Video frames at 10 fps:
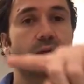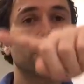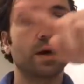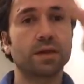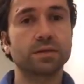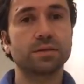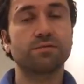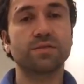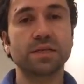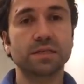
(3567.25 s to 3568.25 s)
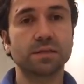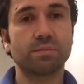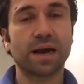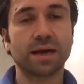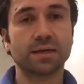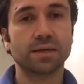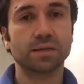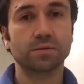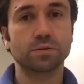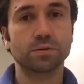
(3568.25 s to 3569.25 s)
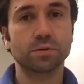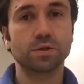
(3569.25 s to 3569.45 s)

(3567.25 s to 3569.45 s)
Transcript: that feeds back into,